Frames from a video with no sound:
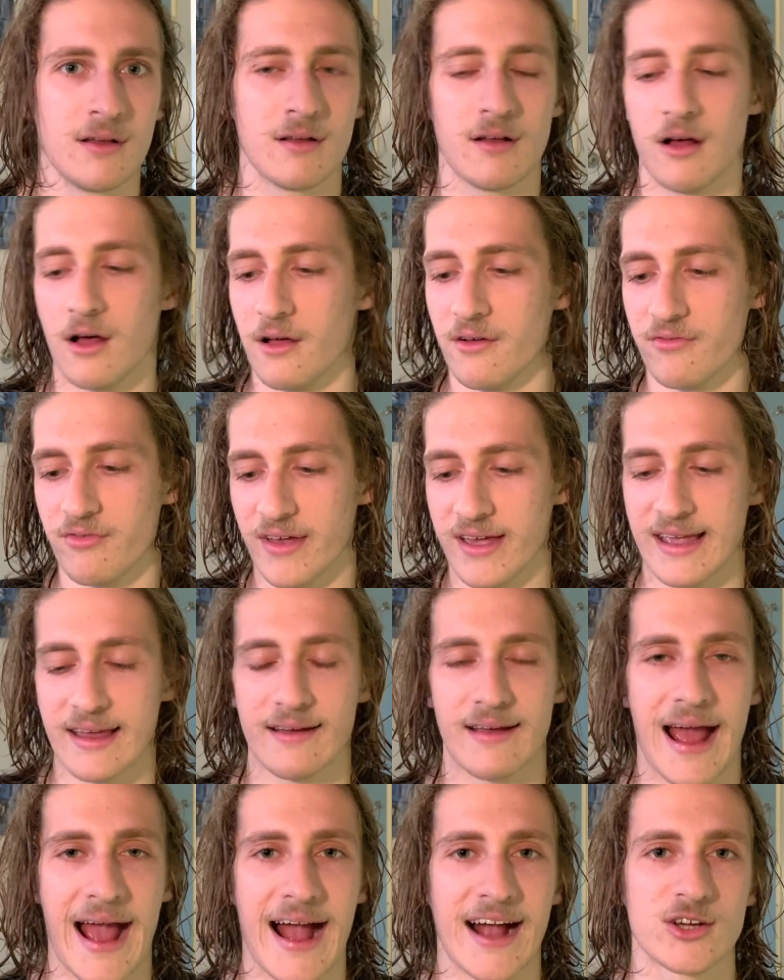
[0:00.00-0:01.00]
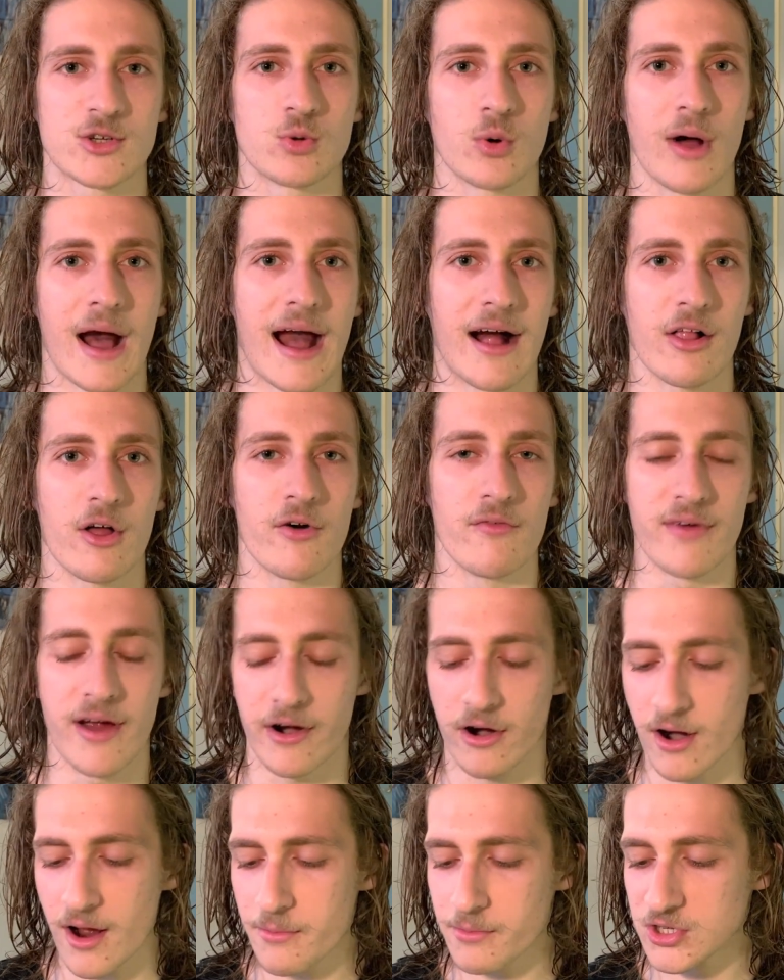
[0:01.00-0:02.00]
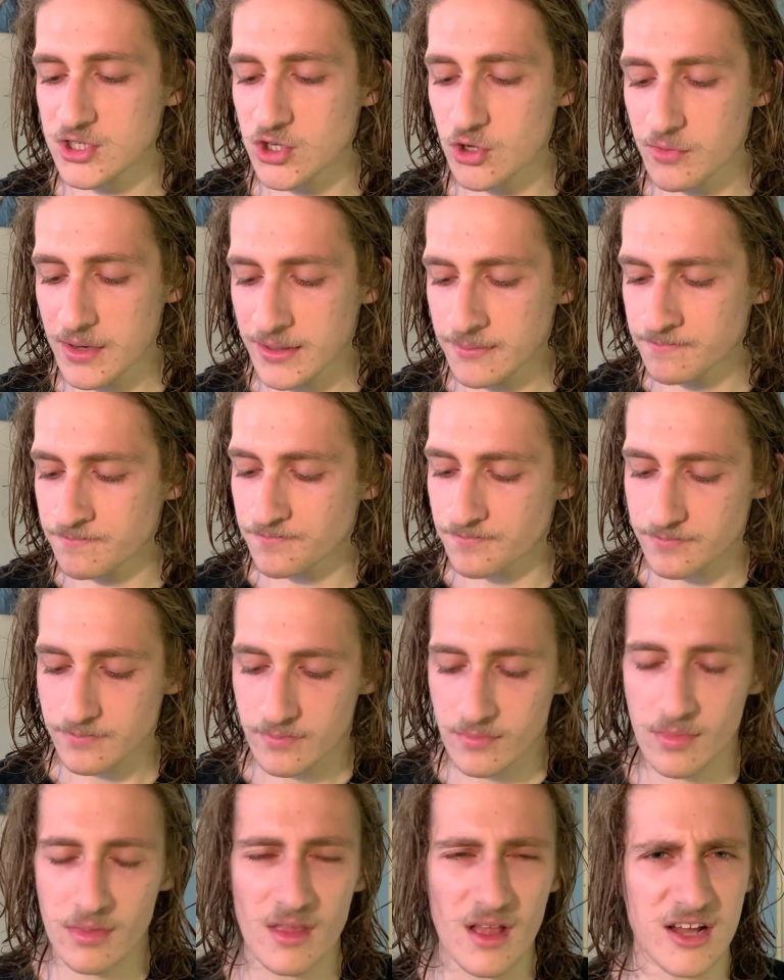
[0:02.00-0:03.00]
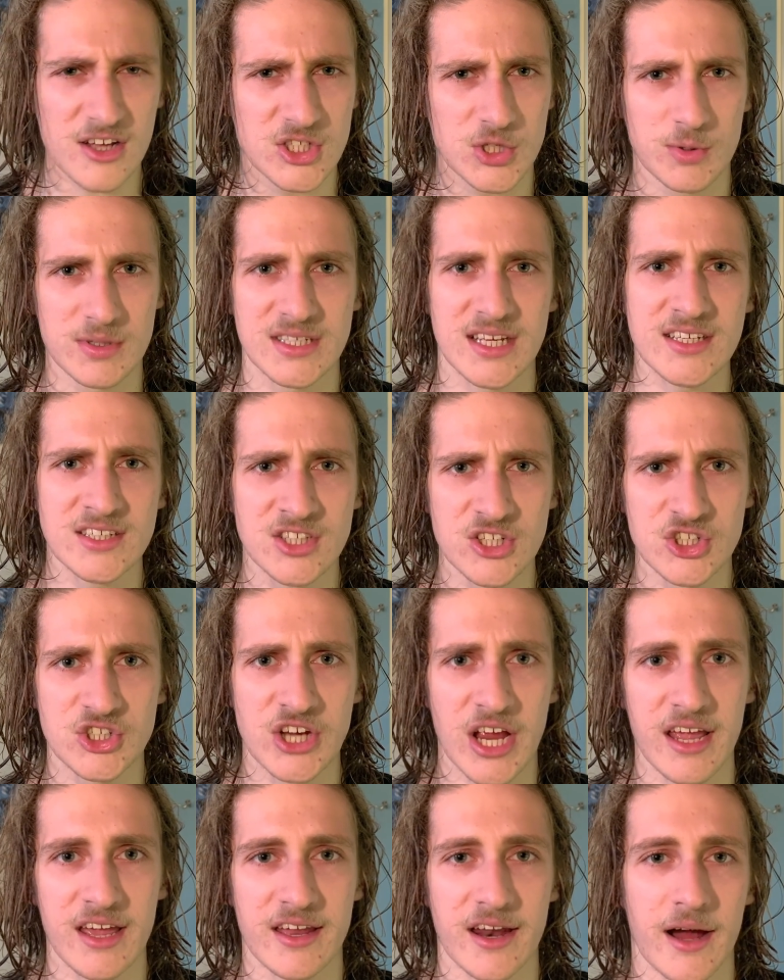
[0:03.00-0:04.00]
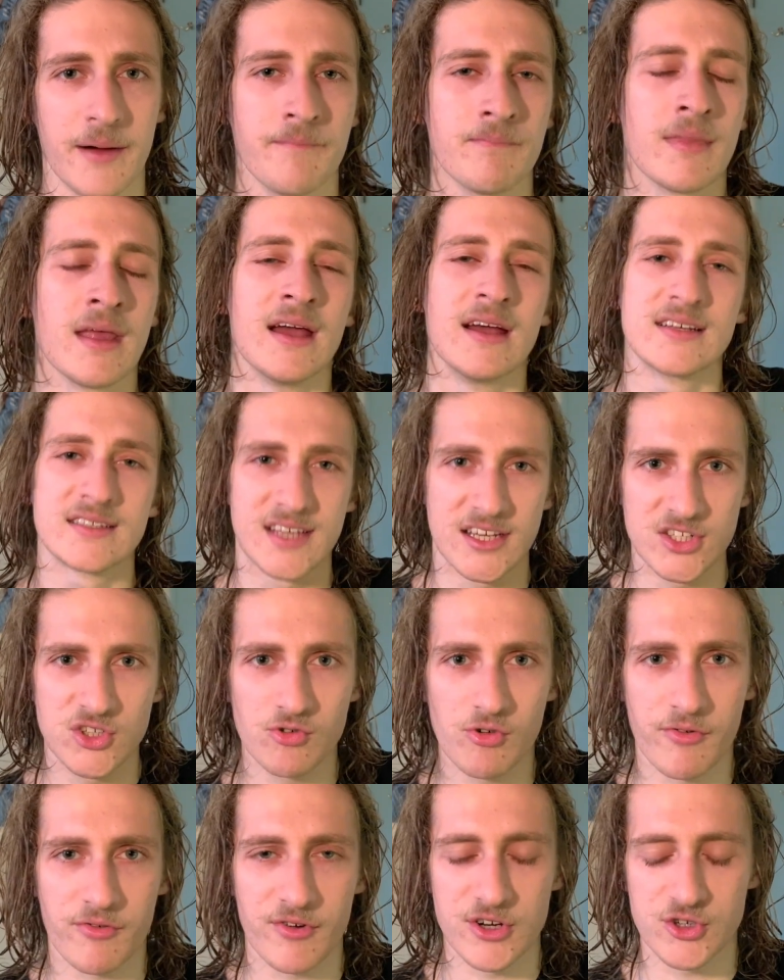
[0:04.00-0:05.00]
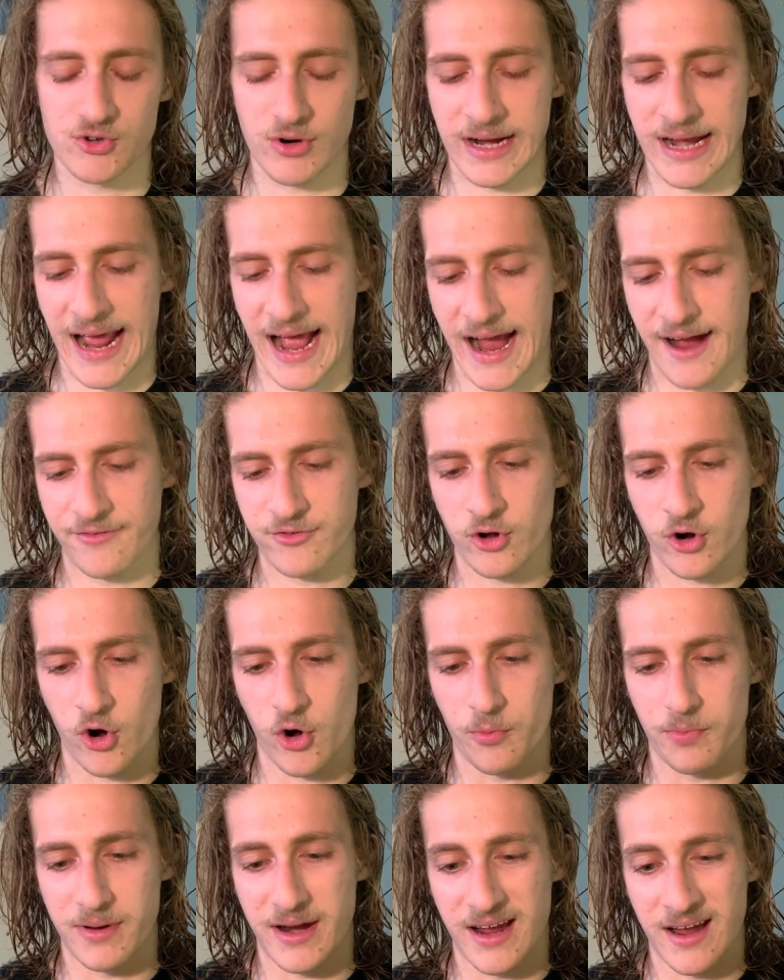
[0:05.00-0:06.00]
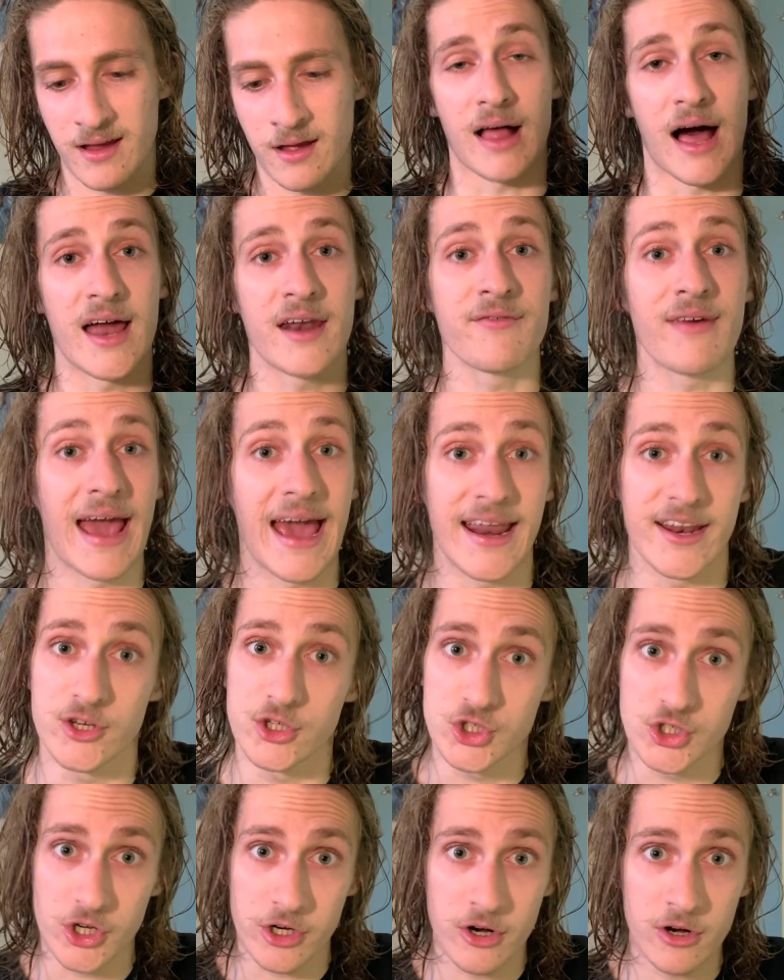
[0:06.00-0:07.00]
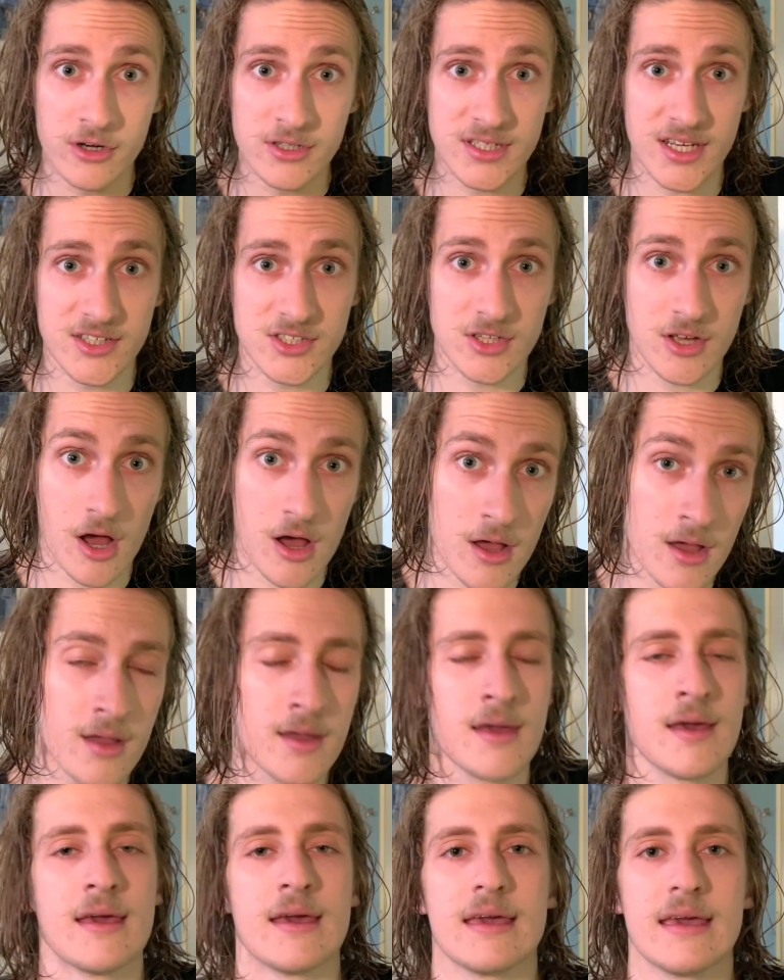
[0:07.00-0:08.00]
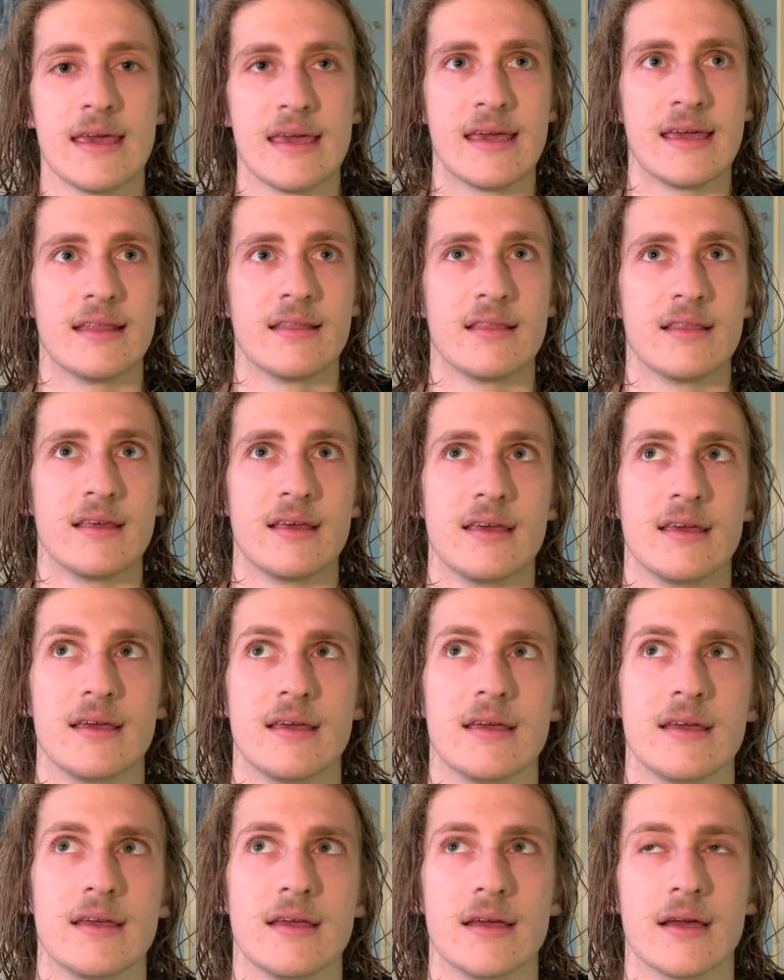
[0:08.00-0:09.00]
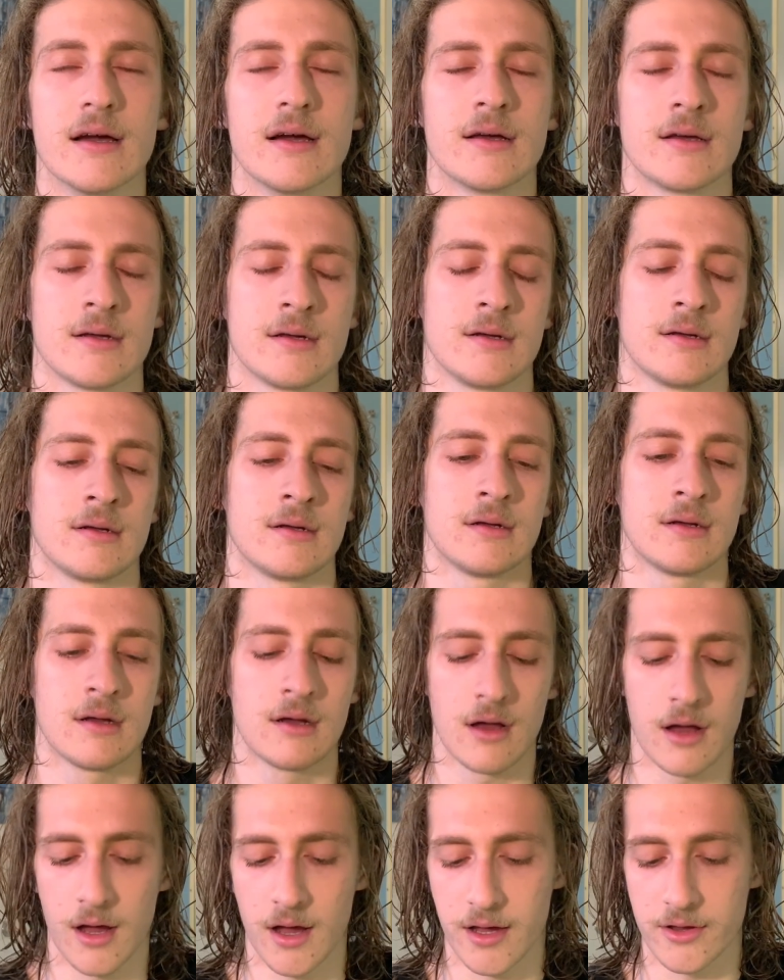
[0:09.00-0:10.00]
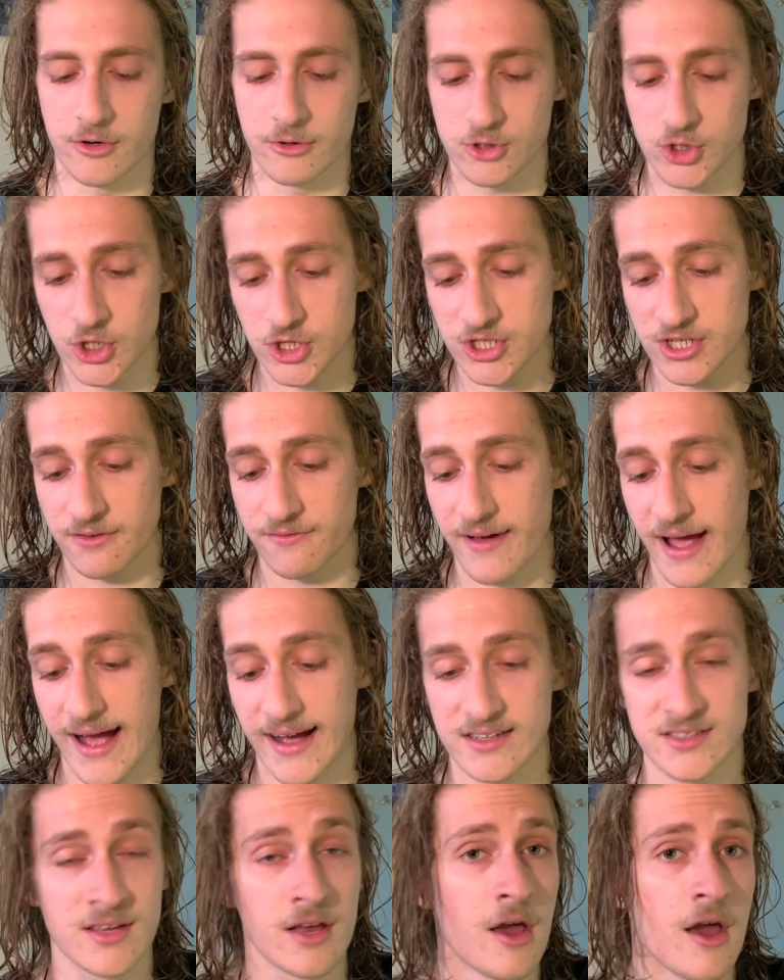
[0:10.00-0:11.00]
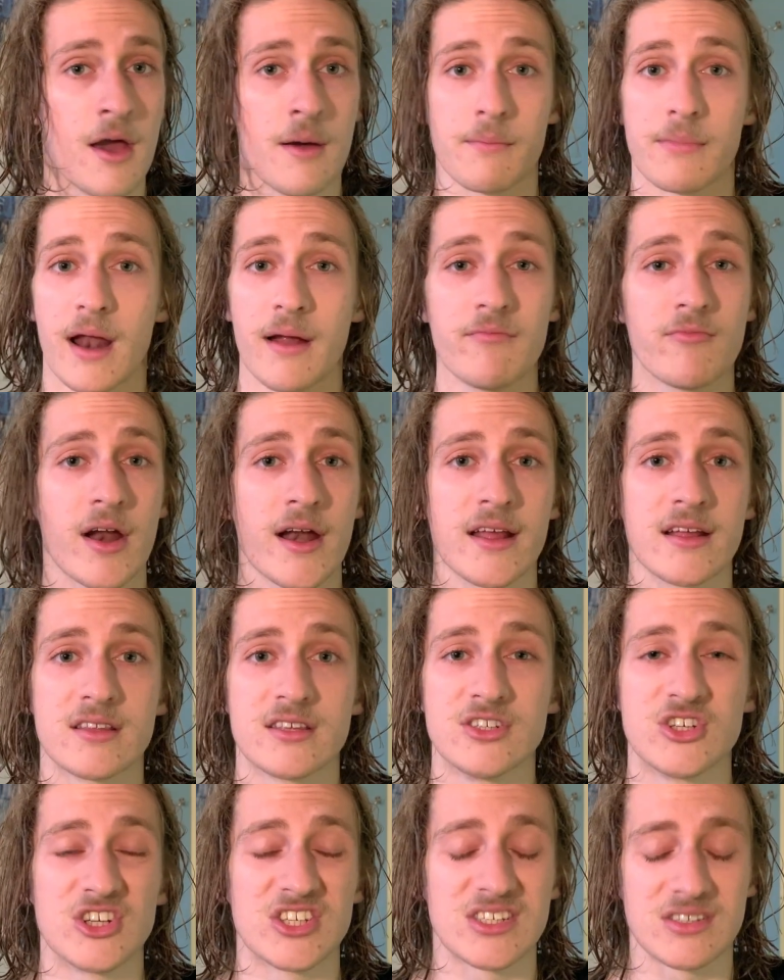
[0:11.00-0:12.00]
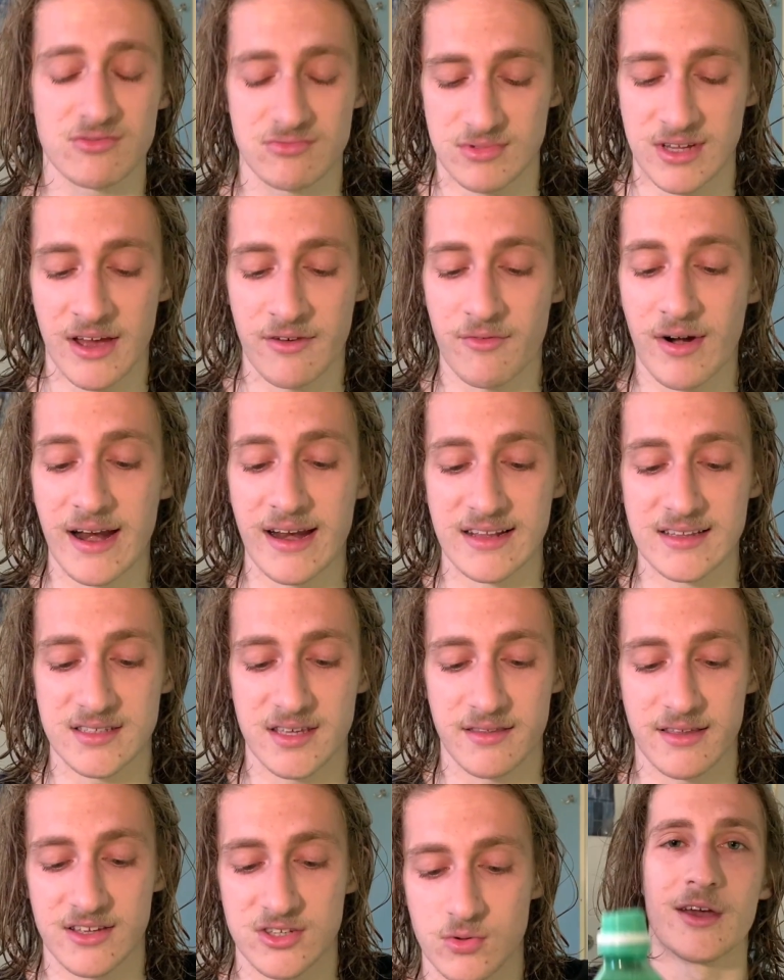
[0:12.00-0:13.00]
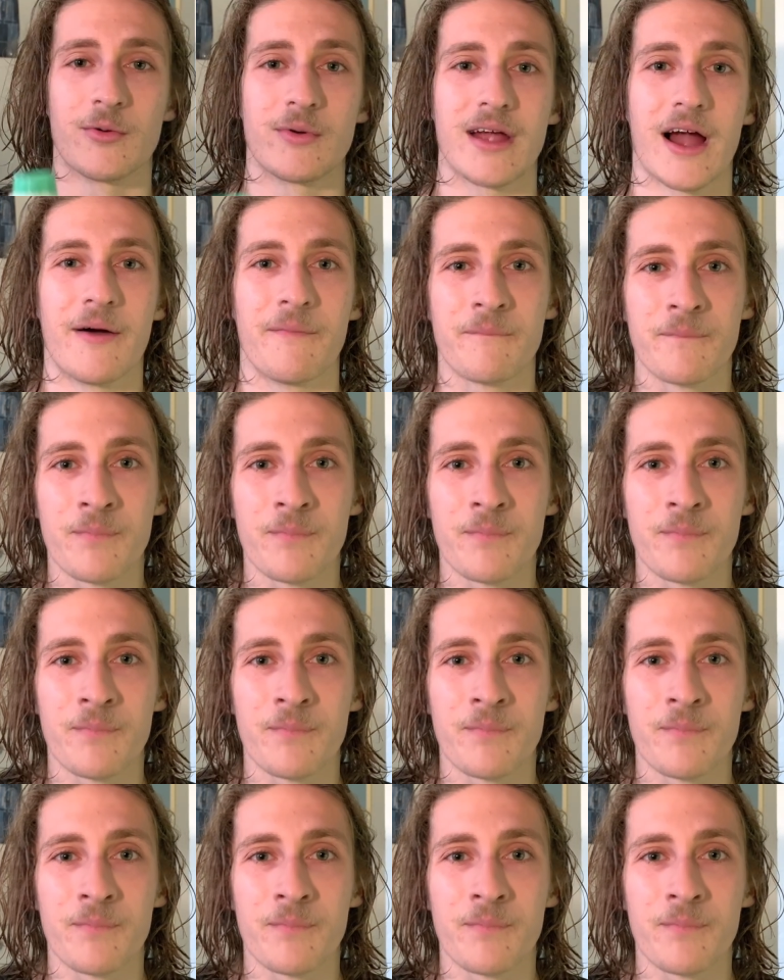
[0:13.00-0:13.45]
of like actual aloe vera, I'm assuming. So it says to shake it up. It says to refrigerate after opening. A lot of added sugars I saw in the nutrition facts, but I'm ready to just get right into this. Here we go.